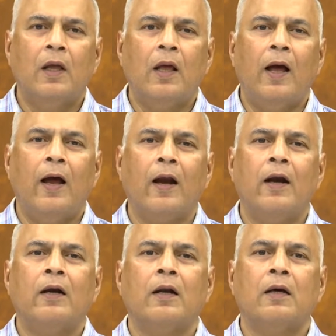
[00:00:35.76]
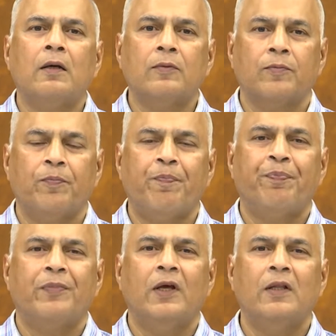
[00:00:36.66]
And
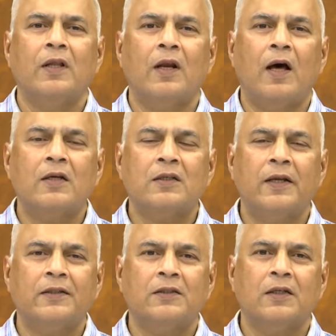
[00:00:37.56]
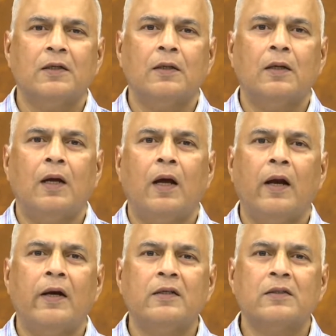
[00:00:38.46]
in the last lecture, I
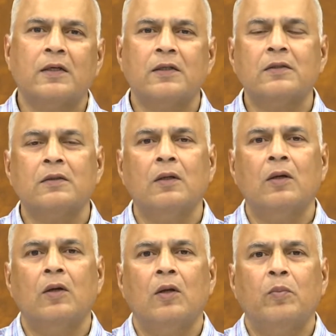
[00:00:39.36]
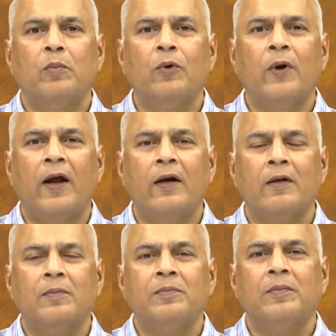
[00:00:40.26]
discussed Bohr
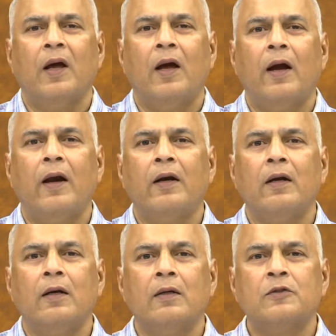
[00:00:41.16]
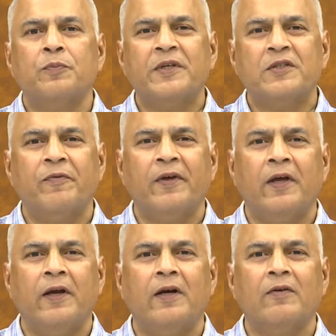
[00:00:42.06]
atom and specific
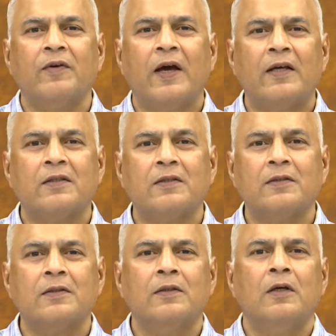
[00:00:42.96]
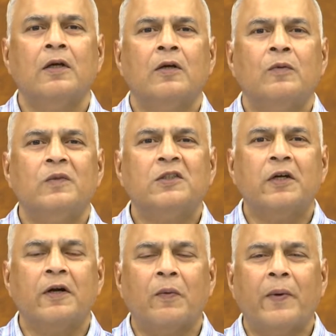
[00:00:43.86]
heat of gases, which
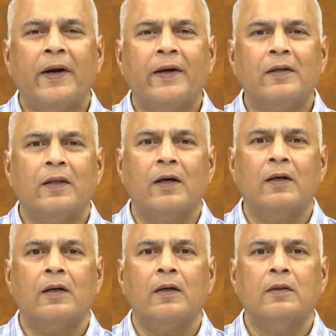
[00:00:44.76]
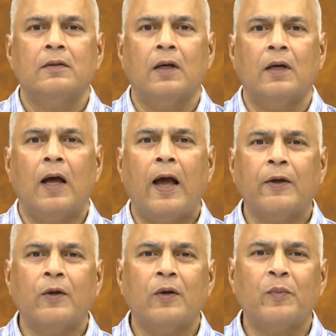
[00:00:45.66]
required that the
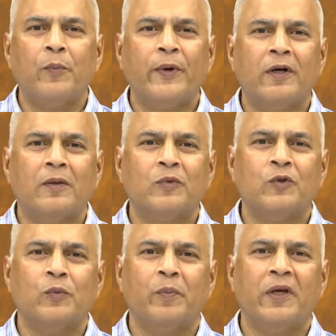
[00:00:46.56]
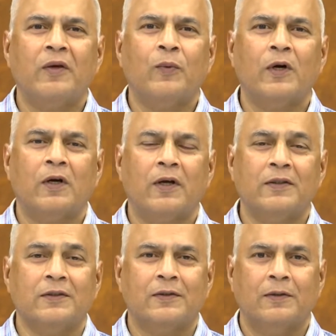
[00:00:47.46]
angular momentum should be quantized.